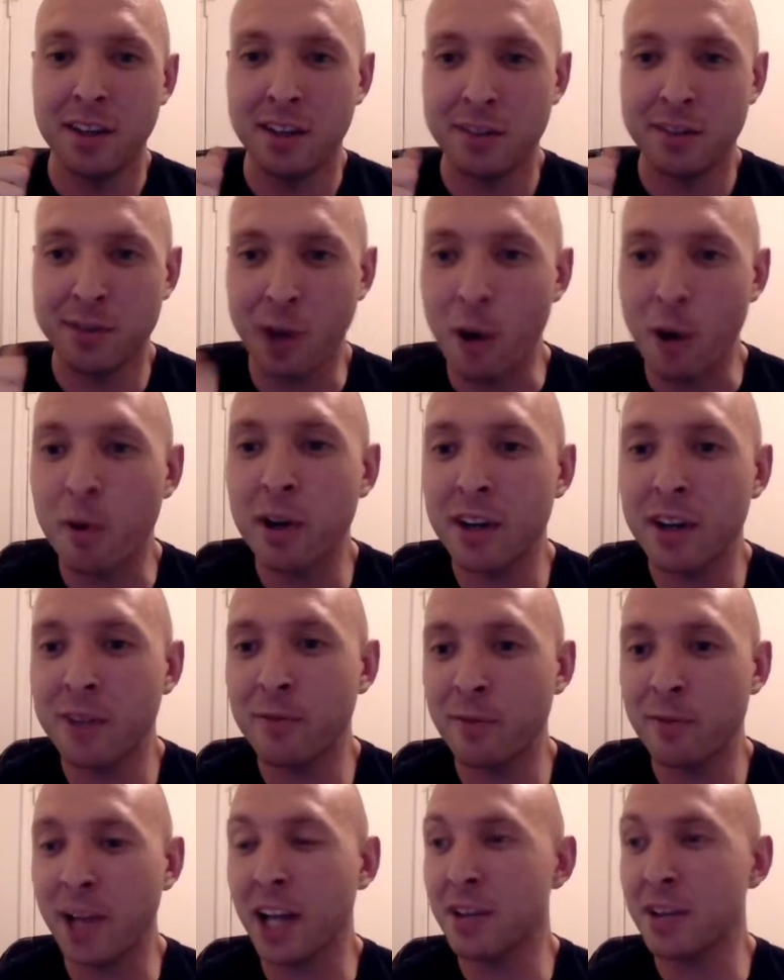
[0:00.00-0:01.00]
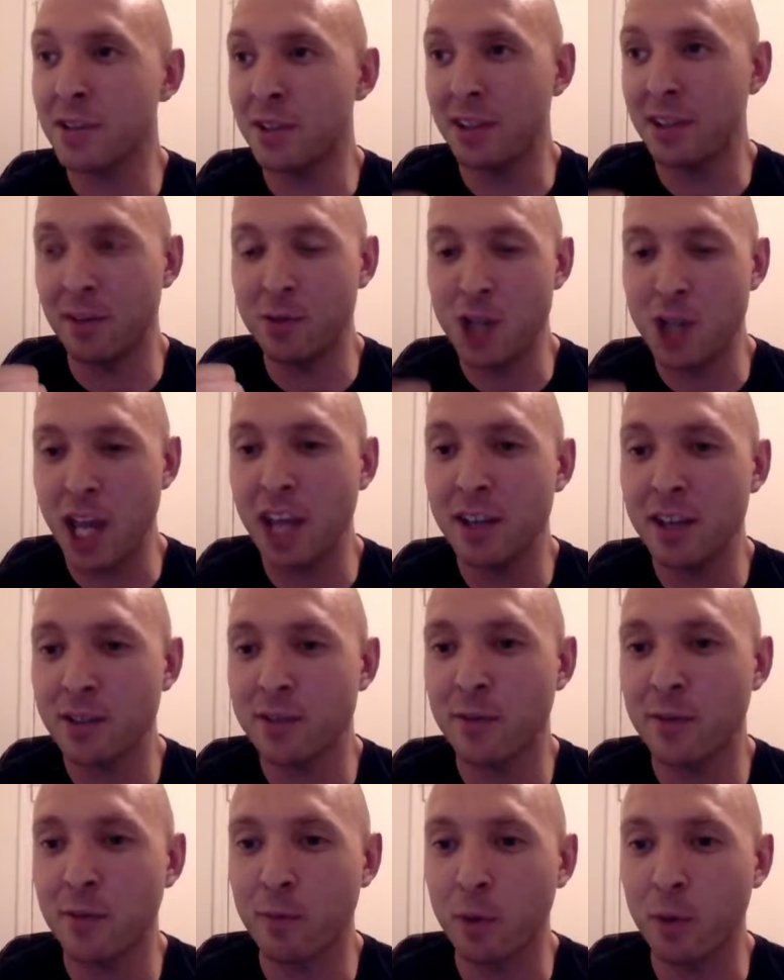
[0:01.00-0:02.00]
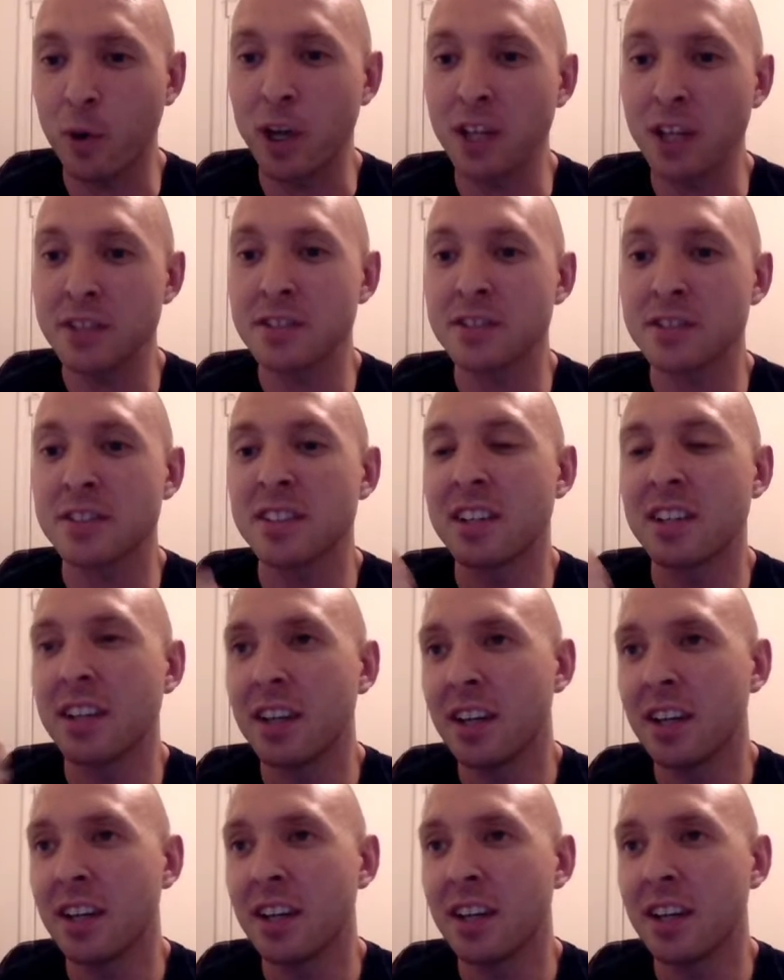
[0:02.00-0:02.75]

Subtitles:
tone and inflection, the change of the voice,